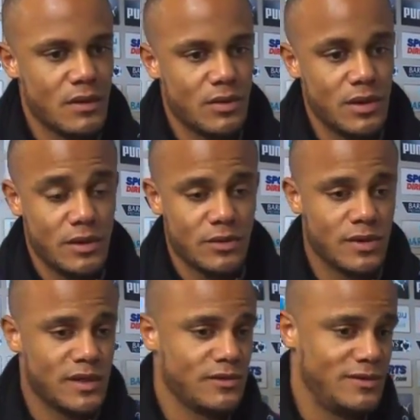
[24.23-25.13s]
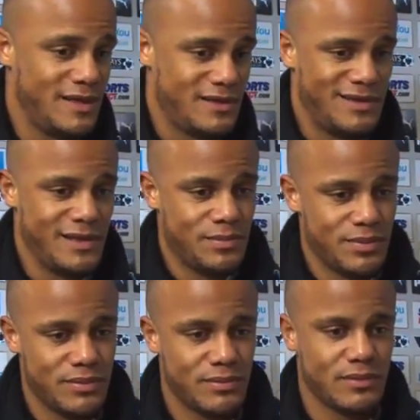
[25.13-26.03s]
Well, you know, we had to dig deep.
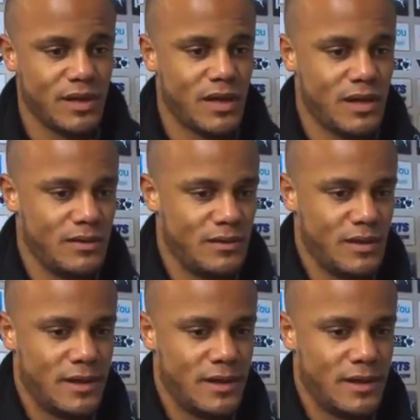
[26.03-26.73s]
And